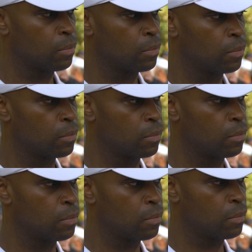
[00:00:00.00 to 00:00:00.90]

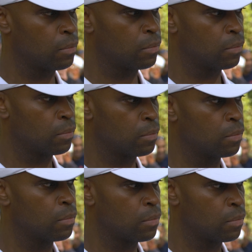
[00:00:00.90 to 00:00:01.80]

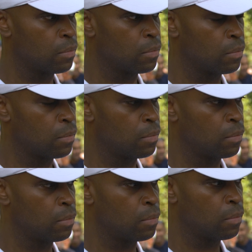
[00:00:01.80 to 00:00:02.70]

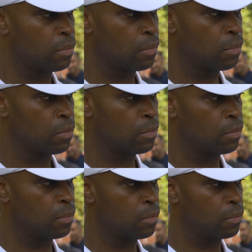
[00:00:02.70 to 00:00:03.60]

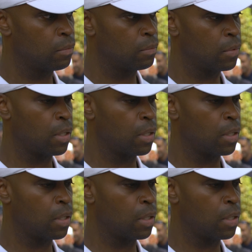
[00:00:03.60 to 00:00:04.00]
No words are spoken by the person on screen.